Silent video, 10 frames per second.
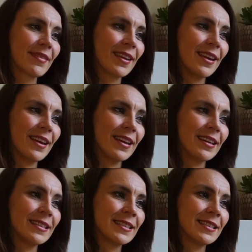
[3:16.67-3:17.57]

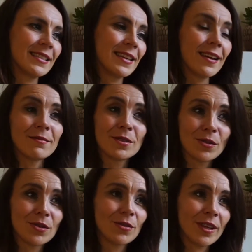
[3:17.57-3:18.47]
And yeah,
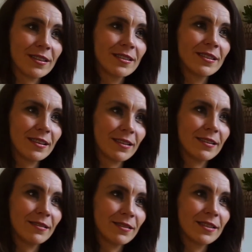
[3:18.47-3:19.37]
so that's
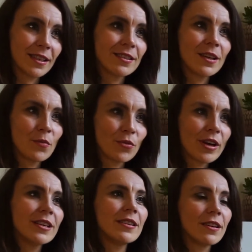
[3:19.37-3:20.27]
the
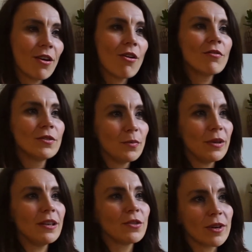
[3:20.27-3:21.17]
embracing of the
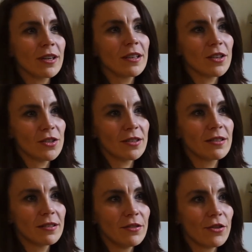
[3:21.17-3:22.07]
being rather than
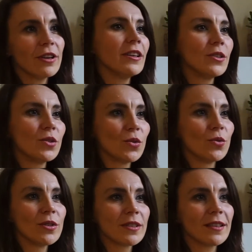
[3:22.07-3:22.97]
just learning the
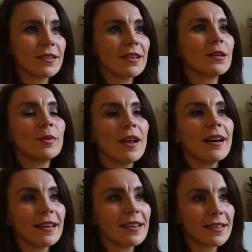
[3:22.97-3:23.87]
tools and
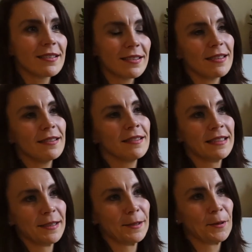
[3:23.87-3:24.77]
applying it.
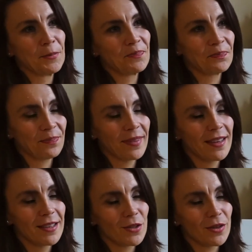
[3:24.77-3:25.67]
Yeah.
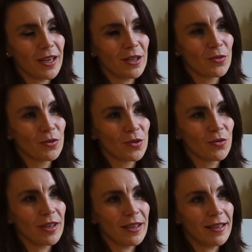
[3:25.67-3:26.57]
So that was
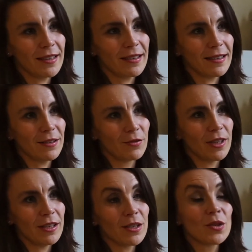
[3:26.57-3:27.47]
really a
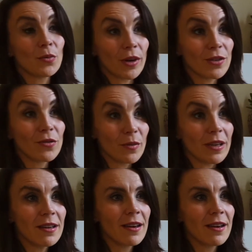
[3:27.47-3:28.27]
really surprise for me,